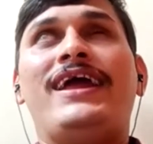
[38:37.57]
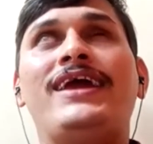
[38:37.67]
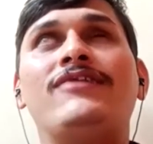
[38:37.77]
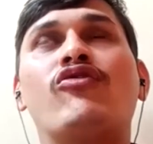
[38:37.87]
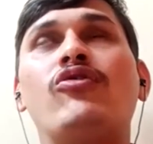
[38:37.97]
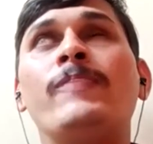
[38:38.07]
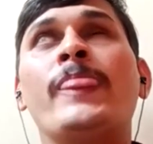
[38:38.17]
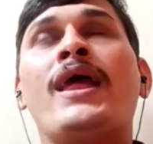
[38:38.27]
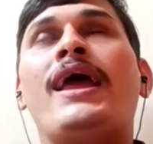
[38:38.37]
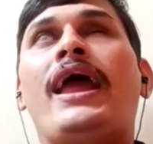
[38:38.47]
right? So
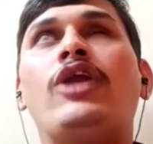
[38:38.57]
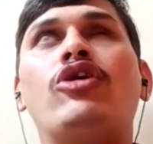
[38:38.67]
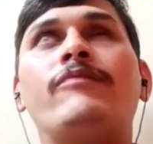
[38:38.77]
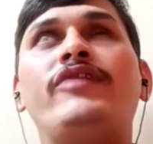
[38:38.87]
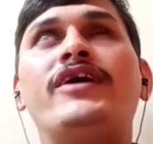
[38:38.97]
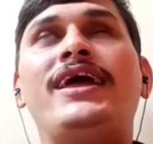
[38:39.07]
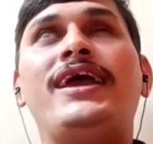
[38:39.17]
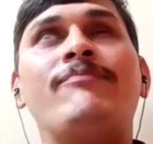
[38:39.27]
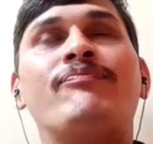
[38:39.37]
end of the day,